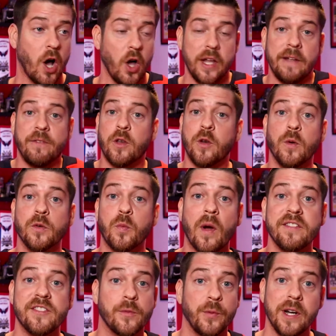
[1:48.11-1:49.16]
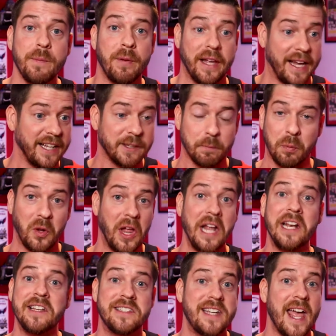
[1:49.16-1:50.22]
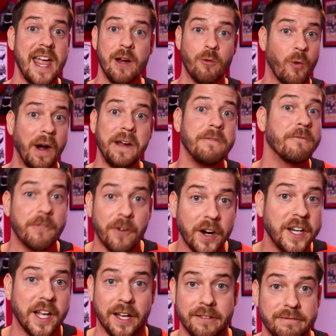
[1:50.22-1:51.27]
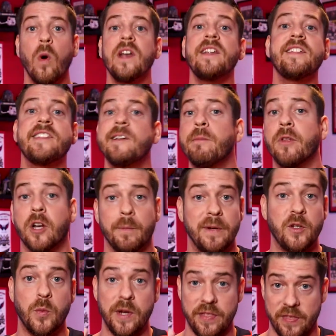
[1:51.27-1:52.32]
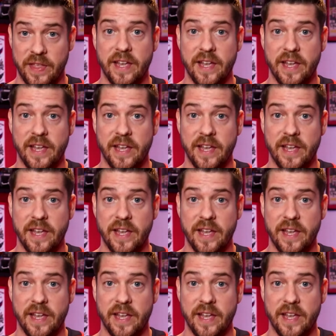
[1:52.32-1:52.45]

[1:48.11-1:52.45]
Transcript: All you have to do is watch the replay. It's plain as day right in front of you. What is similar between